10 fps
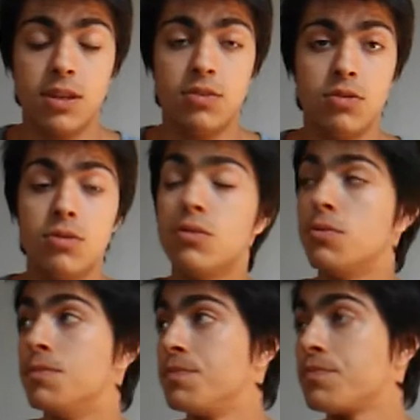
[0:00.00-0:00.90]

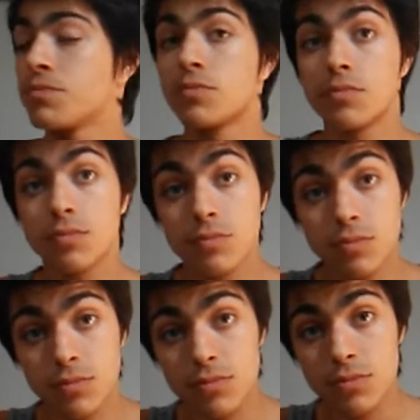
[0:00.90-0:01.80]
So
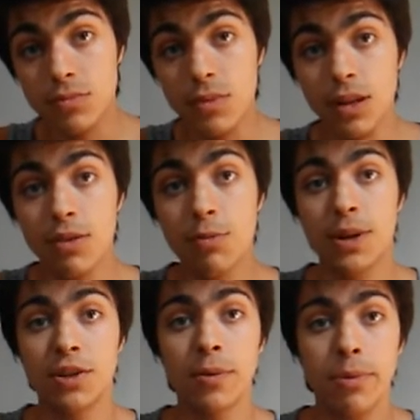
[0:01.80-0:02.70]
that's my
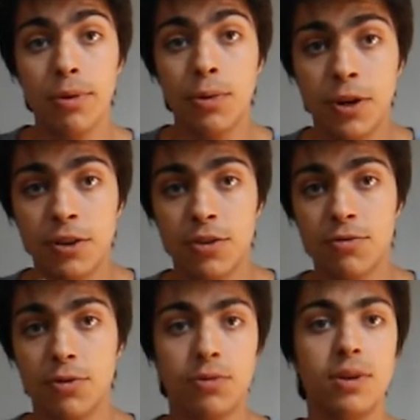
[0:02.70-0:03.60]
top 3 reasons
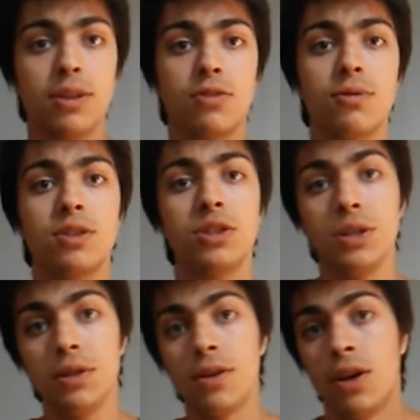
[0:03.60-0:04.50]
for stretching.